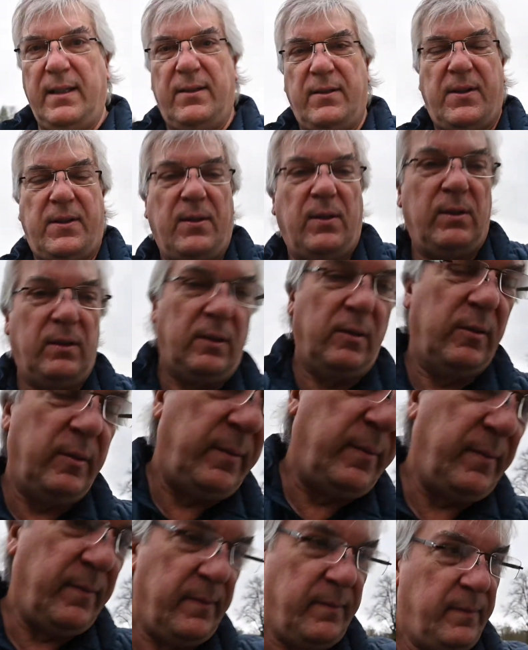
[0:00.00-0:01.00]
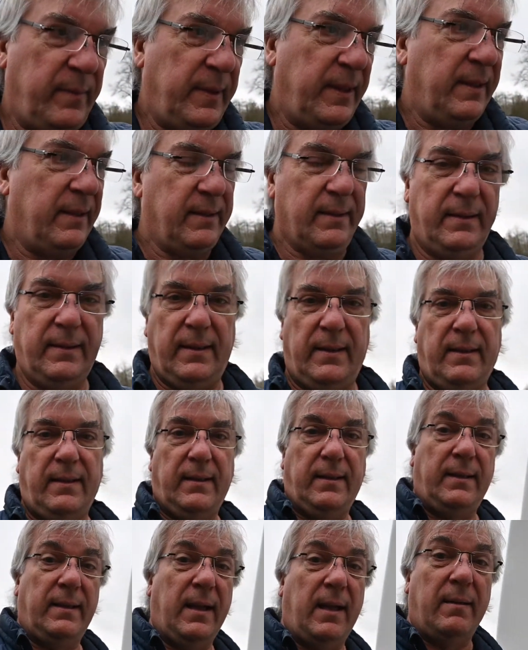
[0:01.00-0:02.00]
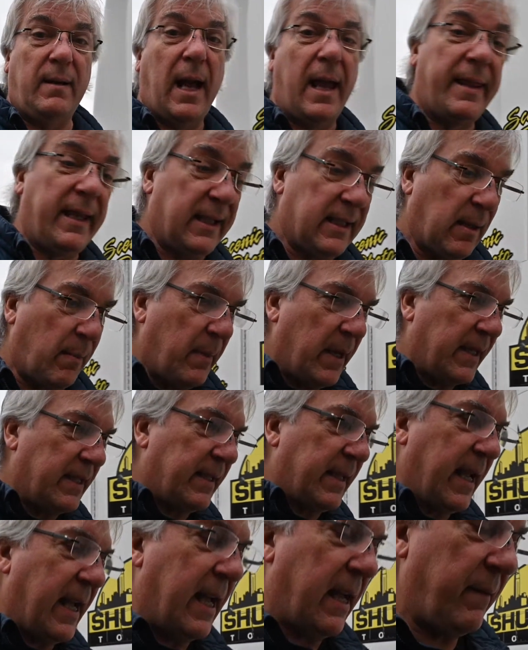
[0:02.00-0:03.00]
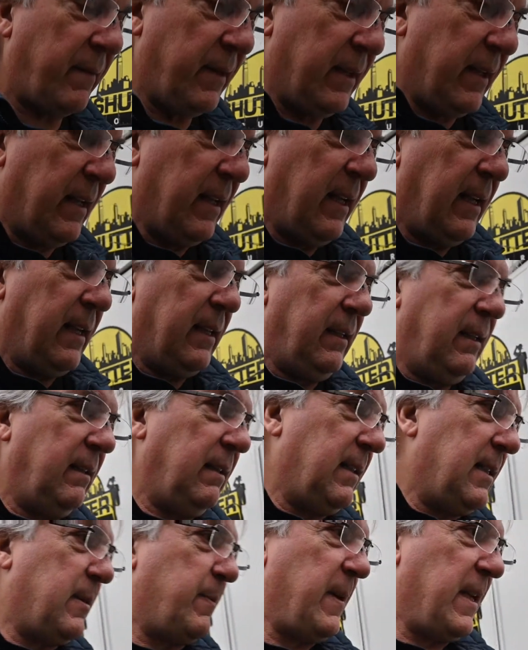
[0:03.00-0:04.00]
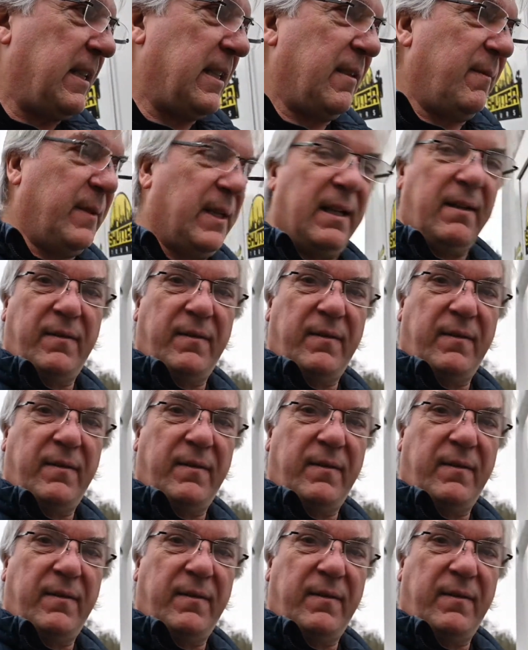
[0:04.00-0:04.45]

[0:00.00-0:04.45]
Solar would be, I think it's a must-have. A little expensive, but I